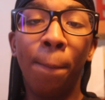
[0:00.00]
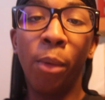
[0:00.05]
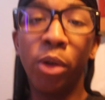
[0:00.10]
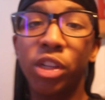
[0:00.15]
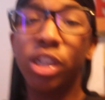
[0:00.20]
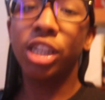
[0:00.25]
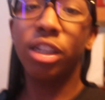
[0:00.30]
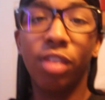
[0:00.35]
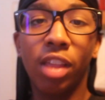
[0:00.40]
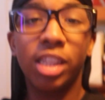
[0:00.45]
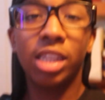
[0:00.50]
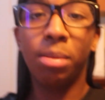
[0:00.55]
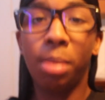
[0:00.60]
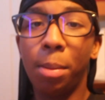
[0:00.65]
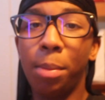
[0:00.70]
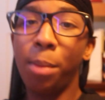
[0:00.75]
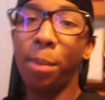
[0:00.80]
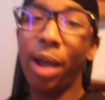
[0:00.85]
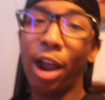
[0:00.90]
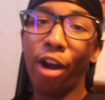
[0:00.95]
most of the stuff that's in my
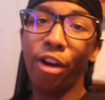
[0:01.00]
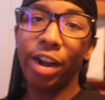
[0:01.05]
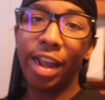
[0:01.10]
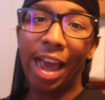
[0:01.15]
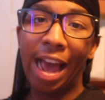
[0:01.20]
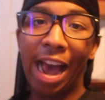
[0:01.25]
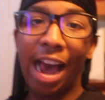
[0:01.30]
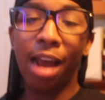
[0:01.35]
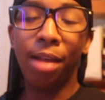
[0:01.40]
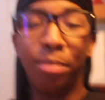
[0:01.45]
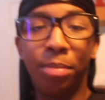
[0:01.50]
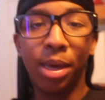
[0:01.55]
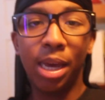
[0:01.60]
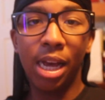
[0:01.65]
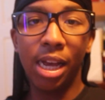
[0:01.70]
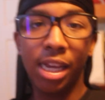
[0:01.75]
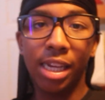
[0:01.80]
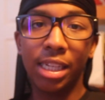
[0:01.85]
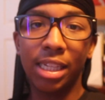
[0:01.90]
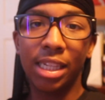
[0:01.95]
book bag I already had,
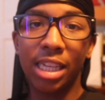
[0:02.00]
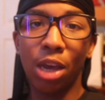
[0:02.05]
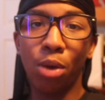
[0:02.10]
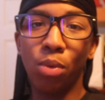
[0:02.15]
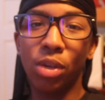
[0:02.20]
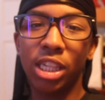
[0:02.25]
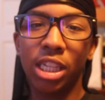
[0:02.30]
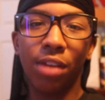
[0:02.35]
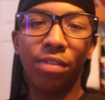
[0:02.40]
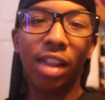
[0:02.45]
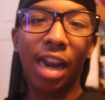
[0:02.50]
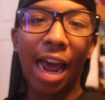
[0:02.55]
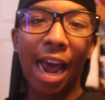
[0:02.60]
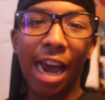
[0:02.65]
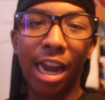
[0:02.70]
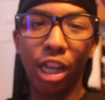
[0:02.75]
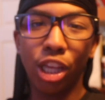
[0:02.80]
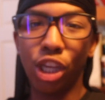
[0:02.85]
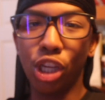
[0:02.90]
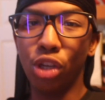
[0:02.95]
because it was stuff that I
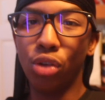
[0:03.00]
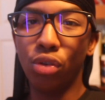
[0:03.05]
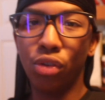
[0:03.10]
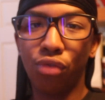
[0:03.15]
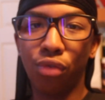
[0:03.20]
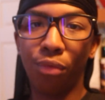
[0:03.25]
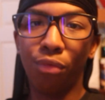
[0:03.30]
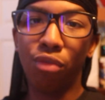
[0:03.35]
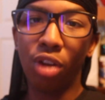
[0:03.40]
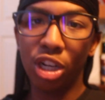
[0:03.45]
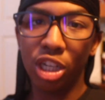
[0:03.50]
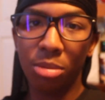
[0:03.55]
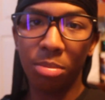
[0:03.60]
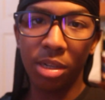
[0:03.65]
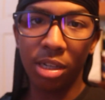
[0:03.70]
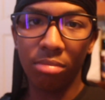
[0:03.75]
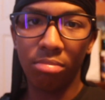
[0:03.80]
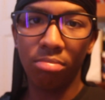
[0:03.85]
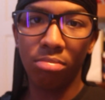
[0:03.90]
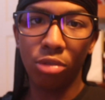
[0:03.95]
hadn't used from
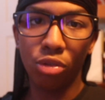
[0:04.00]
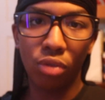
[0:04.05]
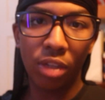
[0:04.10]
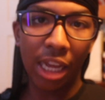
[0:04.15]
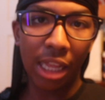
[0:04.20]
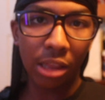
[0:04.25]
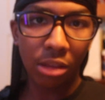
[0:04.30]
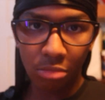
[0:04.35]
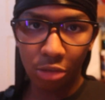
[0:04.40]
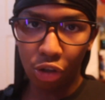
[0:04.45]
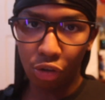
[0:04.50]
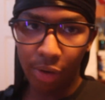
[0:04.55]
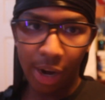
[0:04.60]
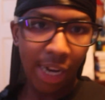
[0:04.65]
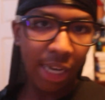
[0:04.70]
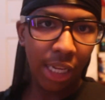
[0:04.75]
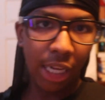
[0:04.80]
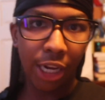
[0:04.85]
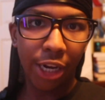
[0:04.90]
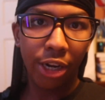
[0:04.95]
freshman through 10th
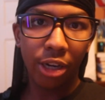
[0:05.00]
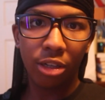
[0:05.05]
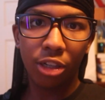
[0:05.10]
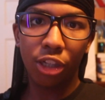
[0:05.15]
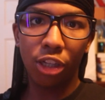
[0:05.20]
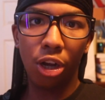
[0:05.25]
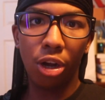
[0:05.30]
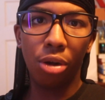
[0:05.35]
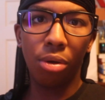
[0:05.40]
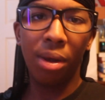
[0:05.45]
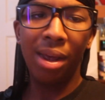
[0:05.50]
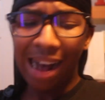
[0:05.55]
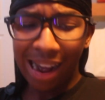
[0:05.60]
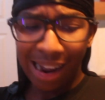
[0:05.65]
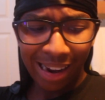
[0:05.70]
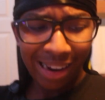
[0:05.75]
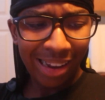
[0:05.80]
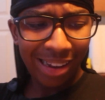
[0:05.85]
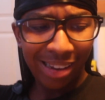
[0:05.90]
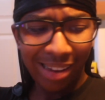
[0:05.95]
grade year. So
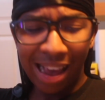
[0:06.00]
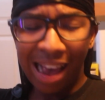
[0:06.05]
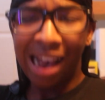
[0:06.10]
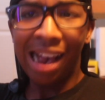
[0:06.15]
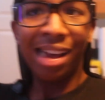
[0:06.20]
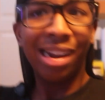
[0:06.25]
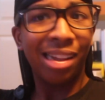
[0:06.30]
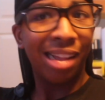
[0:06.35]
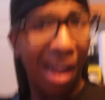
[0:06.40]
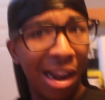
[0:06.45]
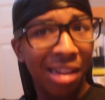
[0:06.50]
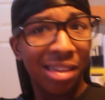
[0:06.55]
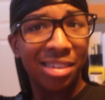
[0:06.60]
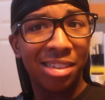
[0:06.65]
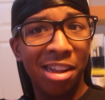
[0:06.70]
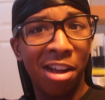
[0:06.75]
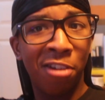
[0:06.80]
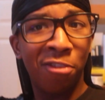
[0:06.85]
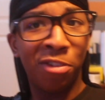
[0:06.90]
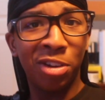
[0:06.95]
I had a lot of
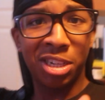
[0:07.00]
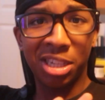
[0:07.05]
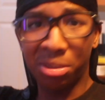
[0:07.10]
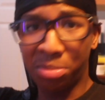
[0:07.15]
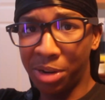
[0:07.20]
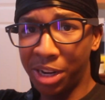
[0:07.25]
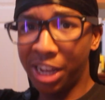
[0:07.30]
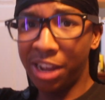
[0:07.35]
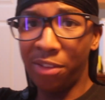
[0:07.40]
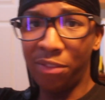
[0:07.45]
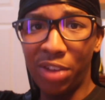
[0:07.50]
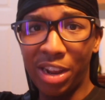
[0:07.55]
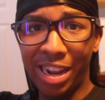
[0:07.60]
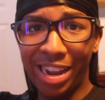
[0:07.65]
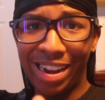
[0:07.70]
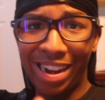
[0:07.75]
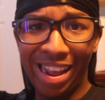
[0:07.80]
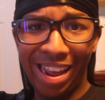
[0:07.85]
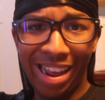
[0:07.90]
stuff, which is pretty convenient,